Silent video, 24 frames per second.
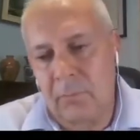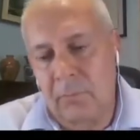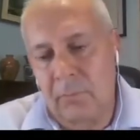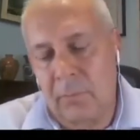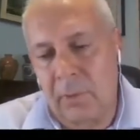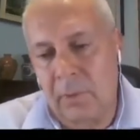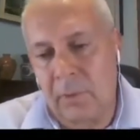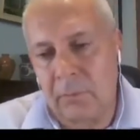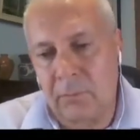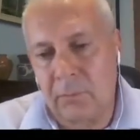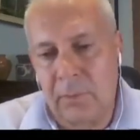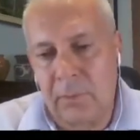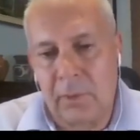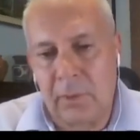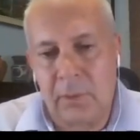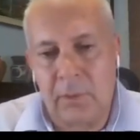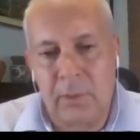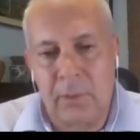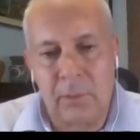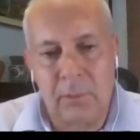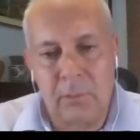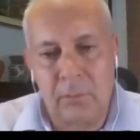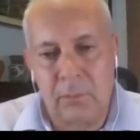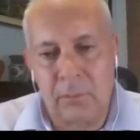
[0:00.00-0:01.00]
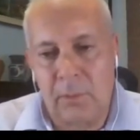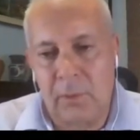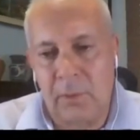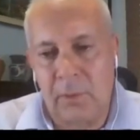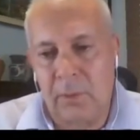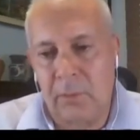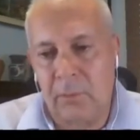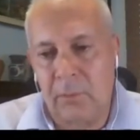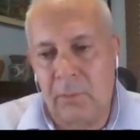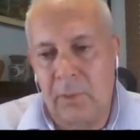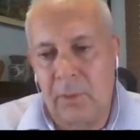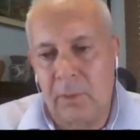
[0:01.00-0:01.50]
Well, we
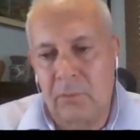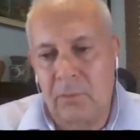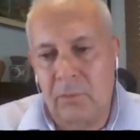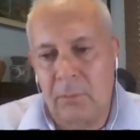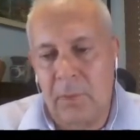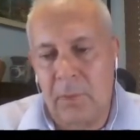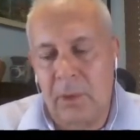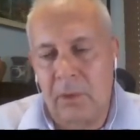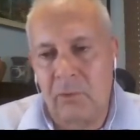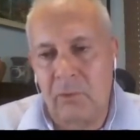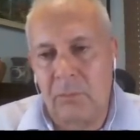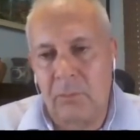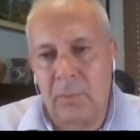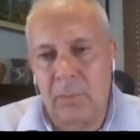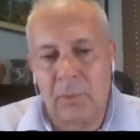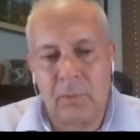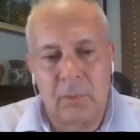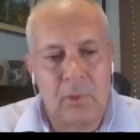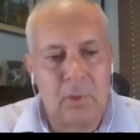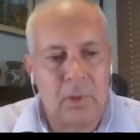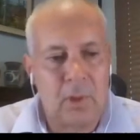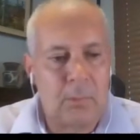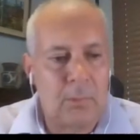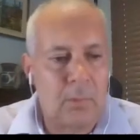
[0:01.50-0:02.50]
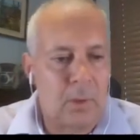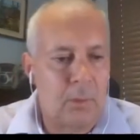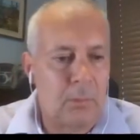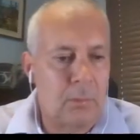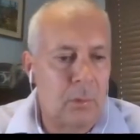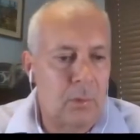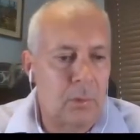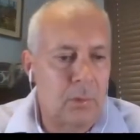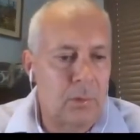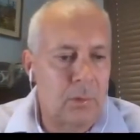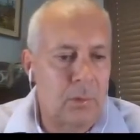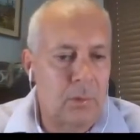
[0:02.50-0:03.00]
as a management team and a
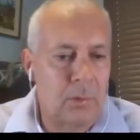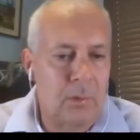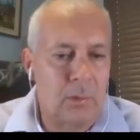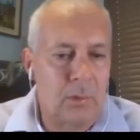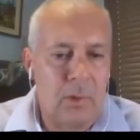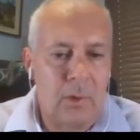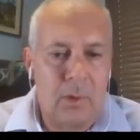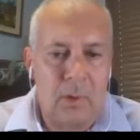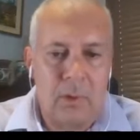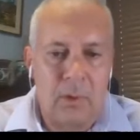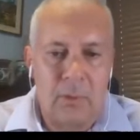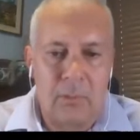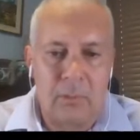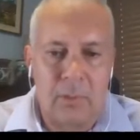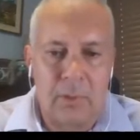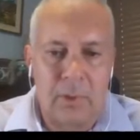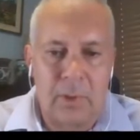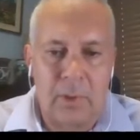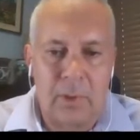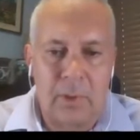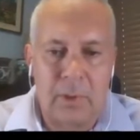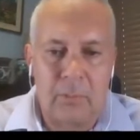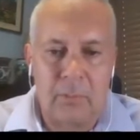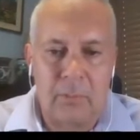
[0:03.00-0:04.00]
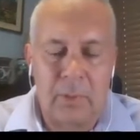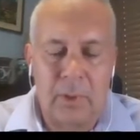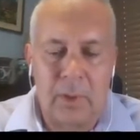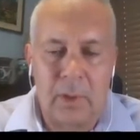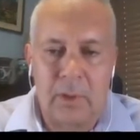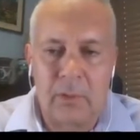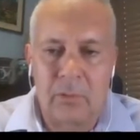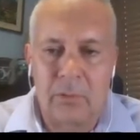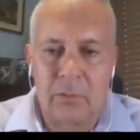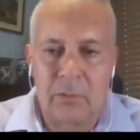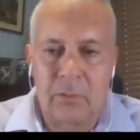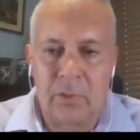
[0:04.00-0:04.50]
board, we
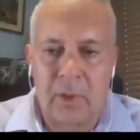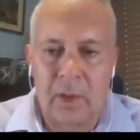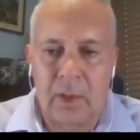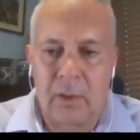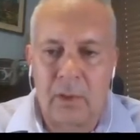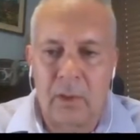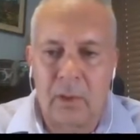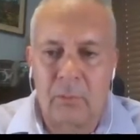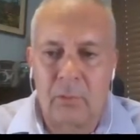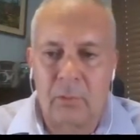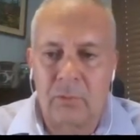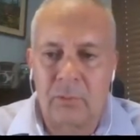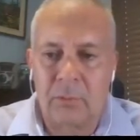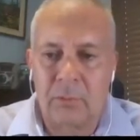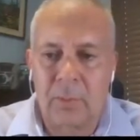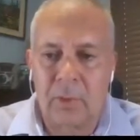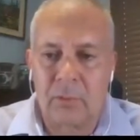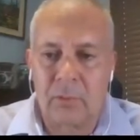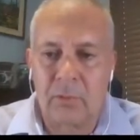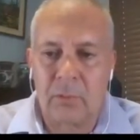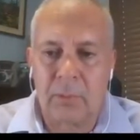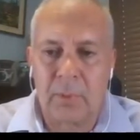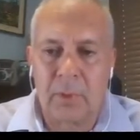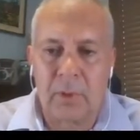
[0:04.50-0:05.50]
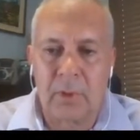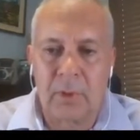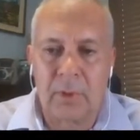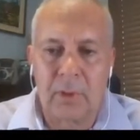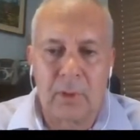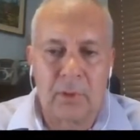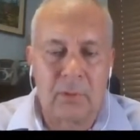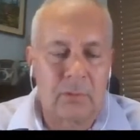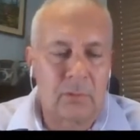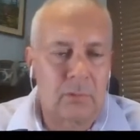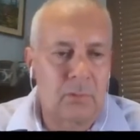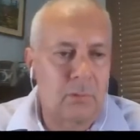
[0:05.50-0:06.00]
understand our
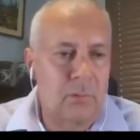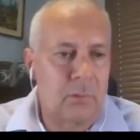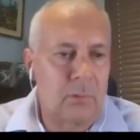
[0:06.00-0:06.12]
responsibilities.